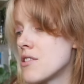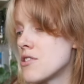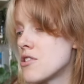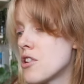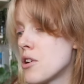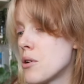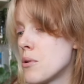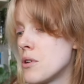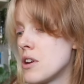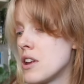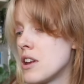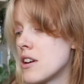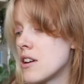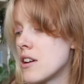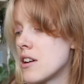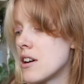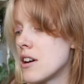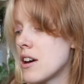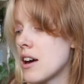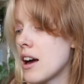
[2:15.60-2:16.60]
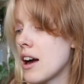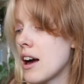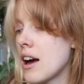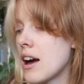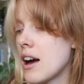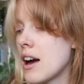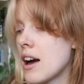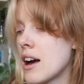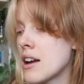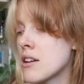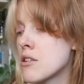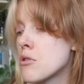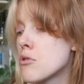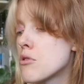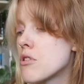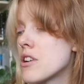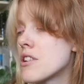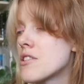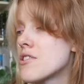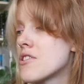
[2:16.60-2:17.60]
Antonia
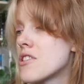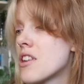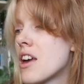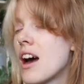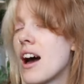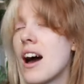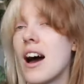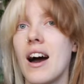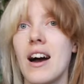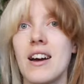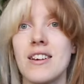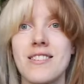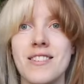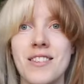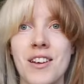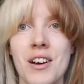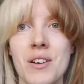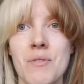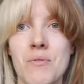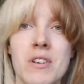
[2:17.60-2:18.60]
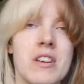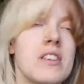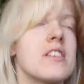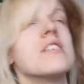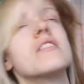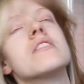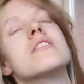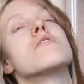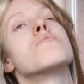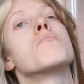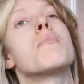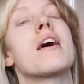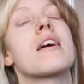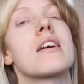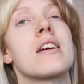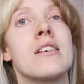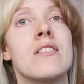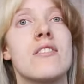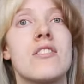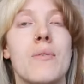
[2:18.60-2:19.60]
Angress. I started reading this back
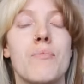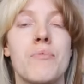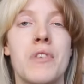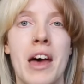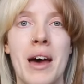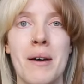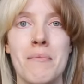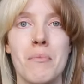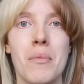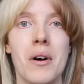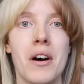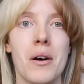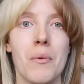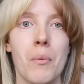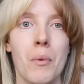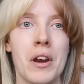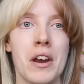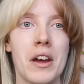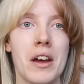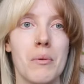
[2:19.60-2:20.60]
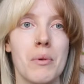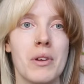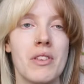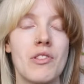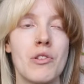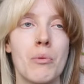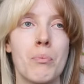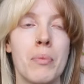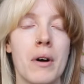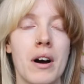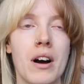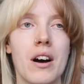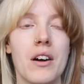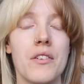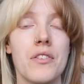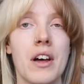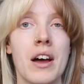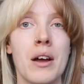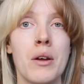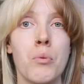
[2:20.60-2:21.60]
in September when I went to
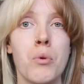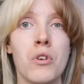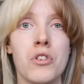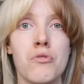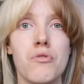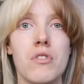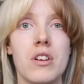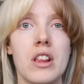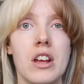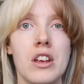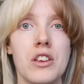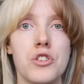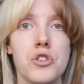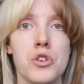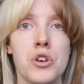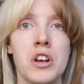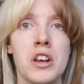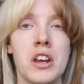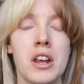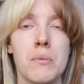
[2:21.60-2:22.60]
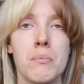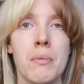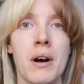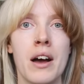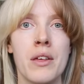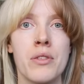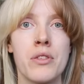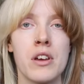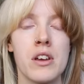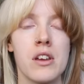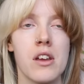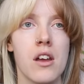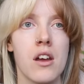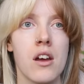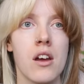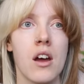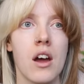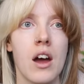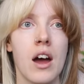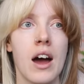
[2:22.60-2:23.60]
Bath. I was really enjoying it, but I think
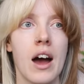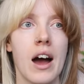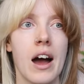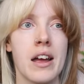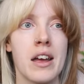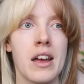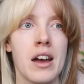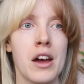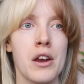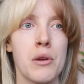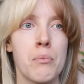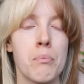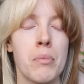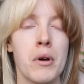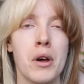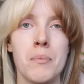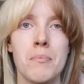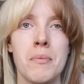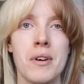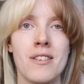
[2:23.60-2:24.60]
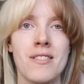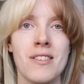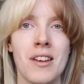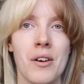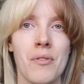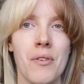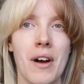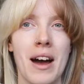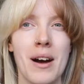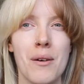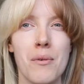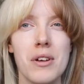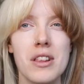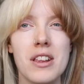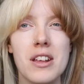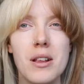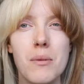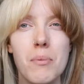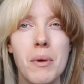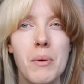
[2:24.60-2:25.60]
I kind of burnt myself out a
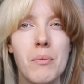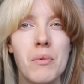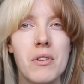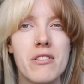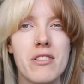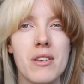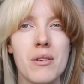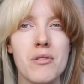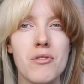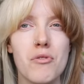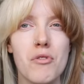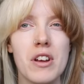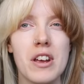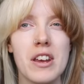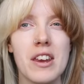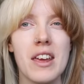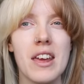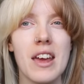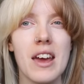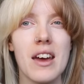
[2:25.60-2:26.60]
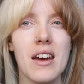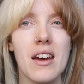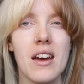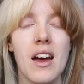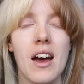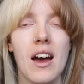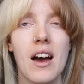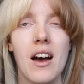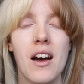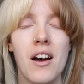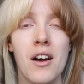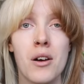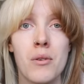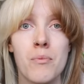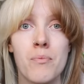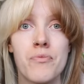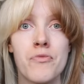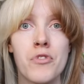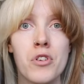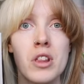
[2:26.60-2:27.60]
little bit whilst I was reading it
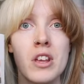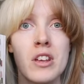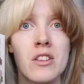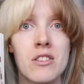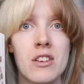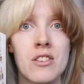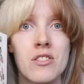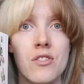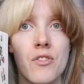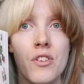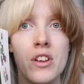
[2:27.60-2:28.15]
um, fully intend to